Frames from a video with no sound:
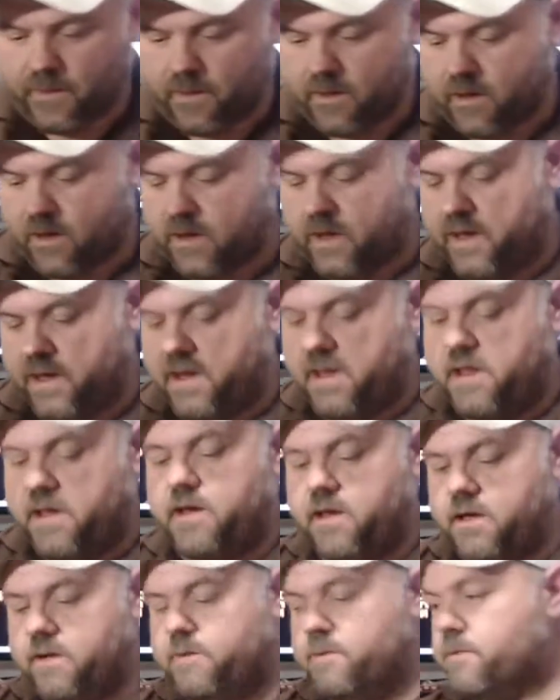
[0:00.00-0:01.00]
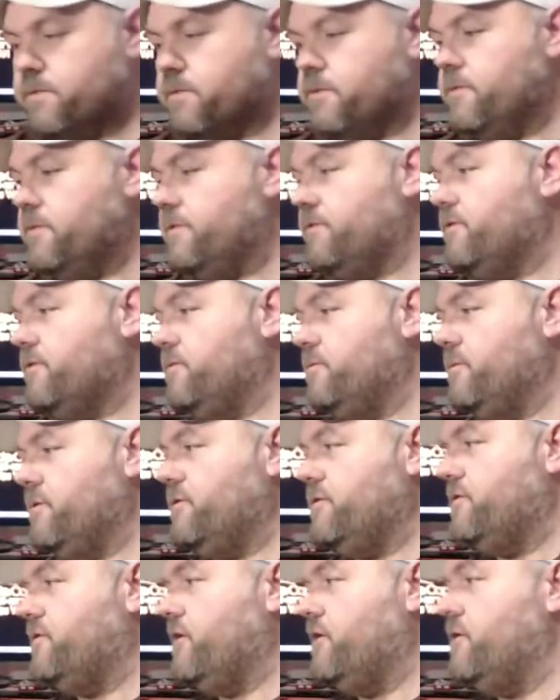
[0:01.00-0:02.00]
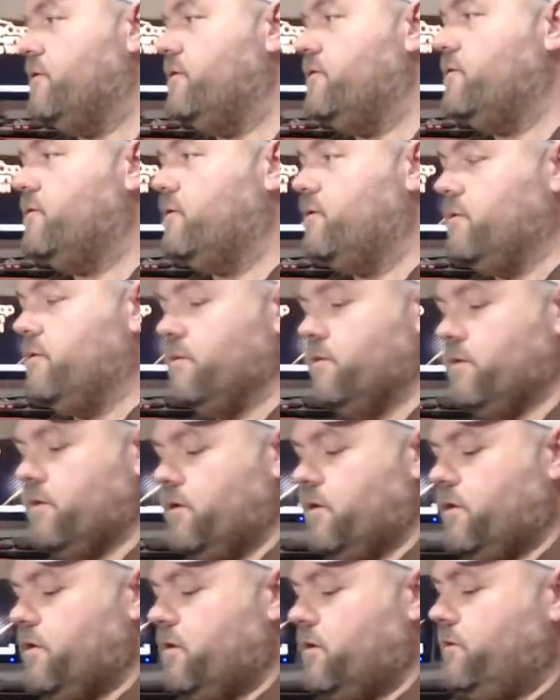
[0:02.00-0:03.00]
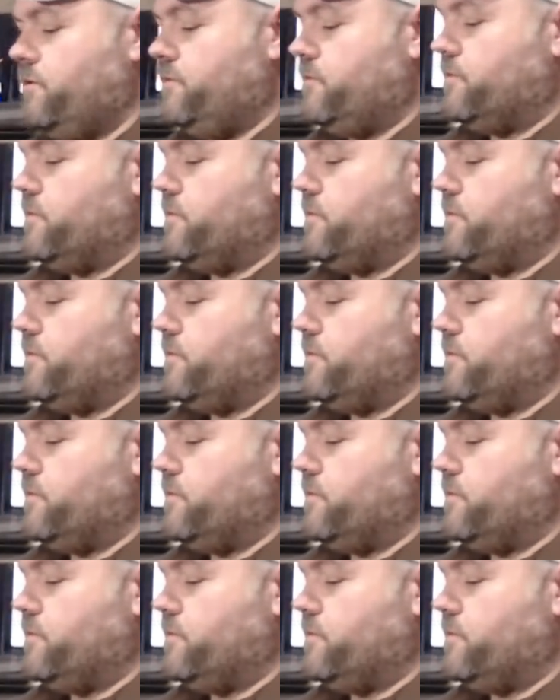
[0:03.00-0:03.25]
And I don't throw this as much as I used to. I used to throw